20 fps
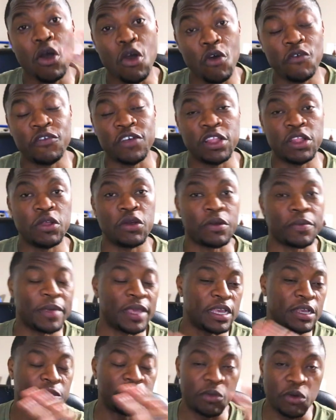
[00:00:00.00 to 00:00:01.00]
overlooked
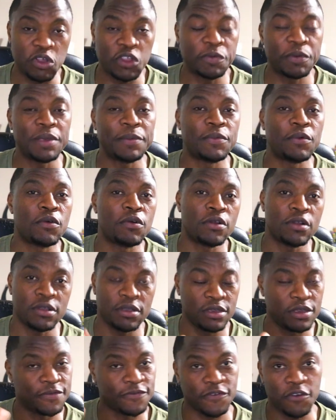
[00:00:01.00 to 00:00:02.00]
because most people
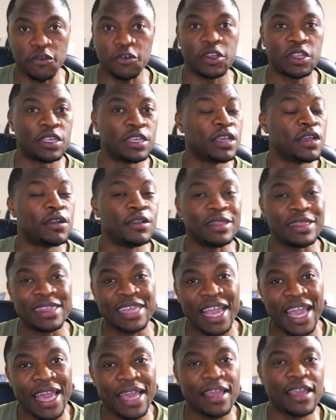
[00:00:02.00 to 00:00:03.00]
you're focusing on
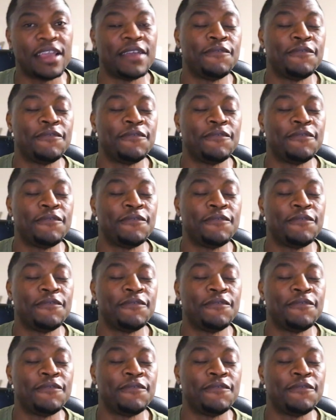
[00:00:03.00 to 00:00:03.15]
tech